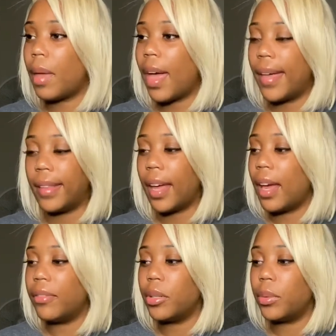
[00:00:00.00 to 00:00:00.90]
not
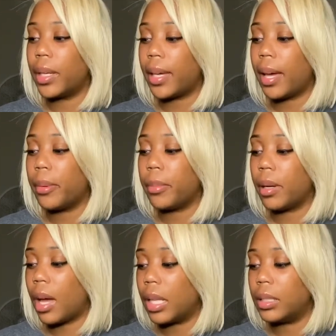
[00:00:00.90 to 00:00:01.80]
having a wig cap,
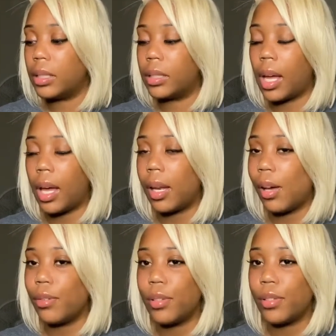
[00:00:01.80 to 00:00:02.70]
I was